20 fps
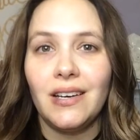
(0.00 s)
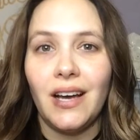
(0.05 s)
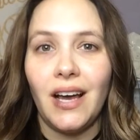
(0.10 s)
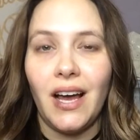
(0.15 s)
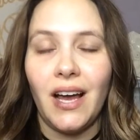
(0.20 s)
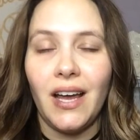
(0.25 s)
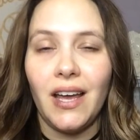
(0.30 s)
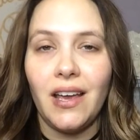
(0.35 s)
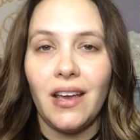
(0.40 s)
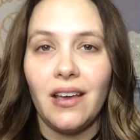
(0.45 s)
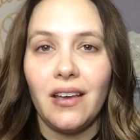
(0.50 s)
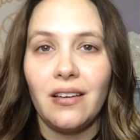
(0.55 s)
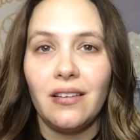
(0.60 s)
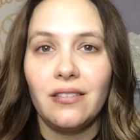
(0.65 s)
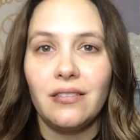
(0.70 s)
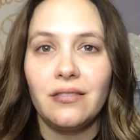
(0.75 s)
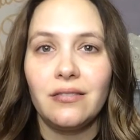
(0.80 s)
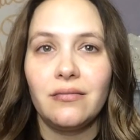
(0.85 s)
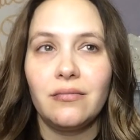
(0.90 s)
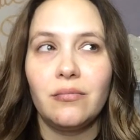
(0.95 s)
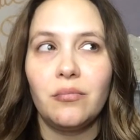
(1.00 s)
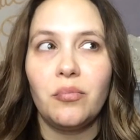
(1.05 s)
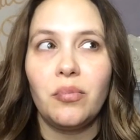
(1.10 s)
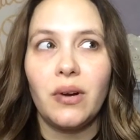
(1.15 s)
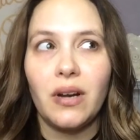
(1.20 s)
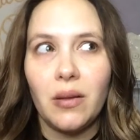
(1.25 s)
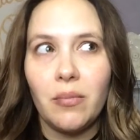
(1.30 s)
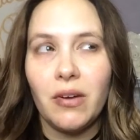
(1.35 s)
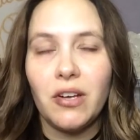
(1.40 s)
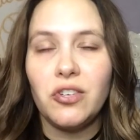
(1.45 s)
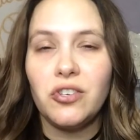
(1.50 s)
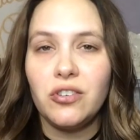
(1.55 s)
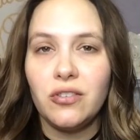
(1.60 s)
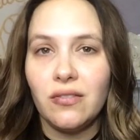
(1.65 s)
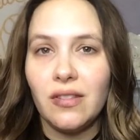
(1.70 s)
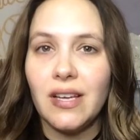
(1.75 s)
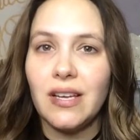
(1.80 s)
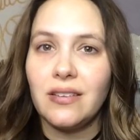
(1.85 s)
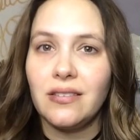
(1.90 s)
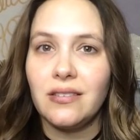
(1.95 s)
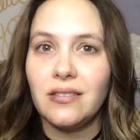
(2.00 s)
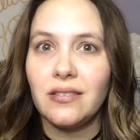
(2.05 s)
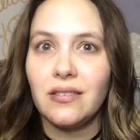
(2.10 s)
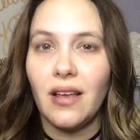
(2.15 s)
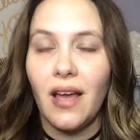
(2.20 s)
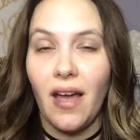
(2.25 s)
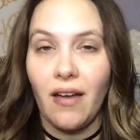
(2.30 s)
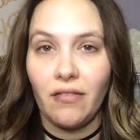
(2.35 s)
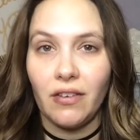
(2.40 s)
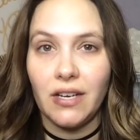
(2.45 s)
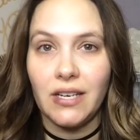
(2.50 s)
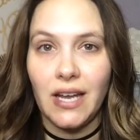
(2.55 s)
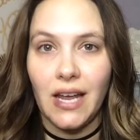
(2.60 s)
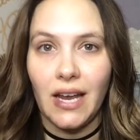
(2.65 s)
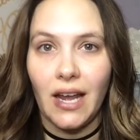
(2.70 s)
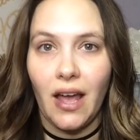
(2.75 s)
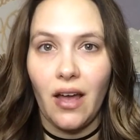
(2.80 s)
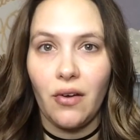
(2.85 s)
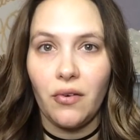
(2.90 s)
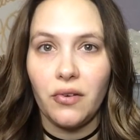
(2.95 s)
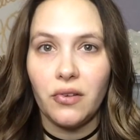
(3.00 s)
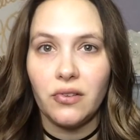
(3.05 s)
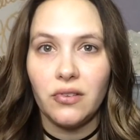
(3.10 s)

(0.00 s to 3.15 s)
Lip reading: I pretty much do this every day now.